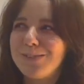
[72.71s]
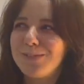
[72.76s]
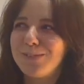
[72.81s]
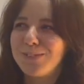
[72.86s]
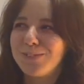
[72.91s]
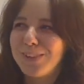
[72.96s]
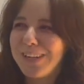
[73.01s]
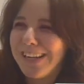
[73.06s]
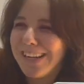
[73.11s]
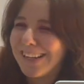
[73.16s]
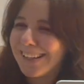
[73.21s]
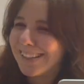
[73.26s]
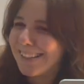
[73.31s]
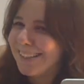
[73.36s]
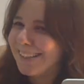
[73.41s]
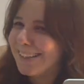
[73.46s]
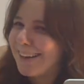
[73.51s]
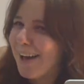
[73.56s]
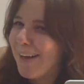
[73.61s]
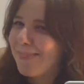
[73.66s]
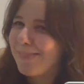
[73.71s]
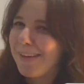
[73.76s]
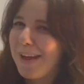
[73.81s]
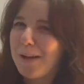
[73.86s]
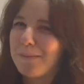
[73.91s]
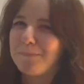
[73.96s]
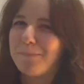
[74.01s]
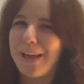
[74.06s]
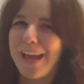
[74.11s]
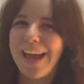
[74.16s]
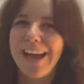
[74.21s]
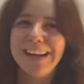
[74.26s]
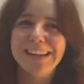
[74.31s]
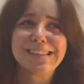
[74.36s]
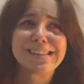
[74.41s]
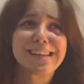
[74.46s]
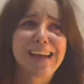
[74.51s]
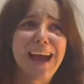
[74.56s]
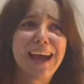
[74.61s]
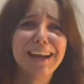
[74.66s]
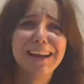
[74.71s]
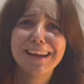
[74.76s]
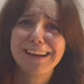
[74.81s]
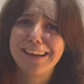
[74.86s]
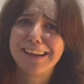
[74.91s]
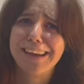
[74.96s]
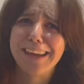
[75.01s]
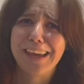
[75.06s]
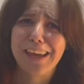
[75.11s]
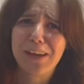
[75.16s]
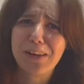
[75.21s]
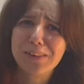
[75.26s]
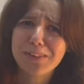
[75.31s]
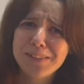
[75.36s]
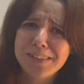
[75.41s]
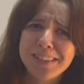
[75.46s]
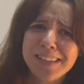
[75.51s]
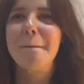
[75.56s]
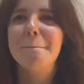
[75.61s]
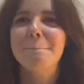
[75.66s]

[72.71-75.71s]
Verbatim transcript: really not that bad. It's kind of cute.